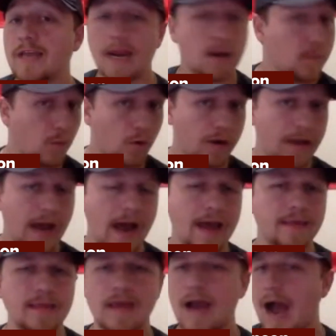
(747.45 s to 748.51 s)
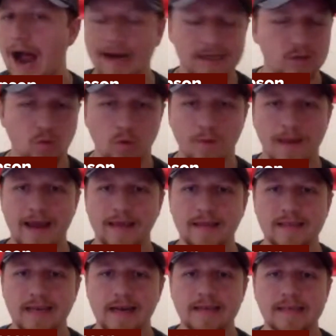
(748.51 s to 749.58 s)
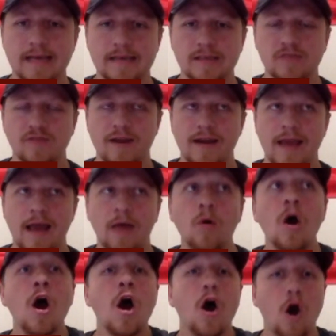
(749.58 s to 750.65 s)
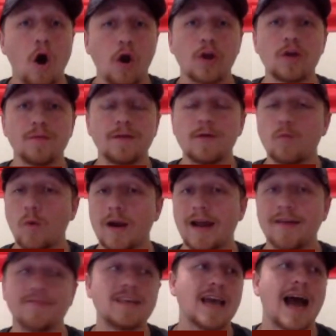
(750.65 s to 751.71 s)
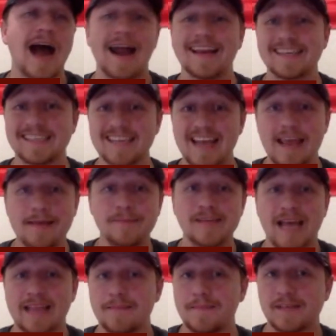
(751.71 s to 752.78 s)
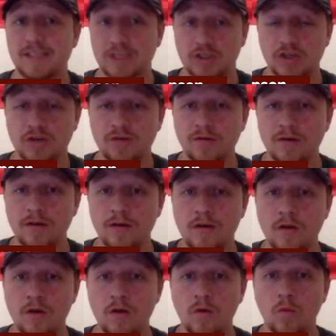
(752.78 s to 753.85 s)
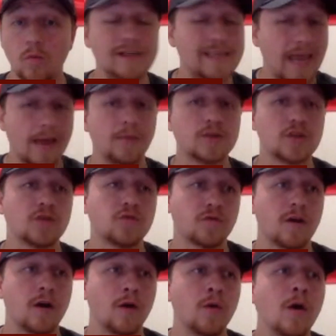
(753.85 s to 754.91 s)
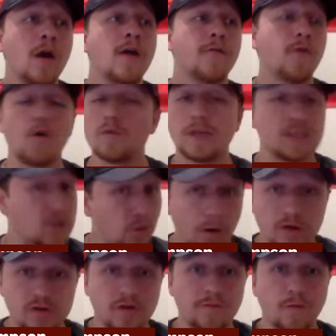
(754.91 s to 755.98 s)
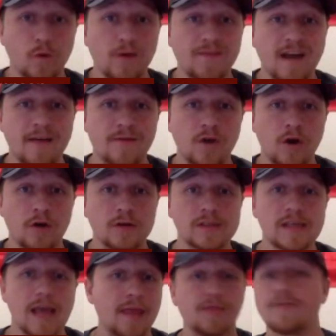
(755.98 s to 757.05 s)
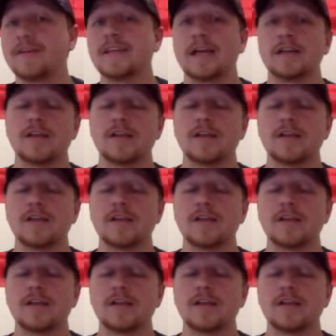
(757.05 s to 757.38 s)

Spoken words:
Tanner Mordecai, the hottest quarterback in the state of Texas right now, arguably one of the hottest names at the position, was able to throw for only 245 yards and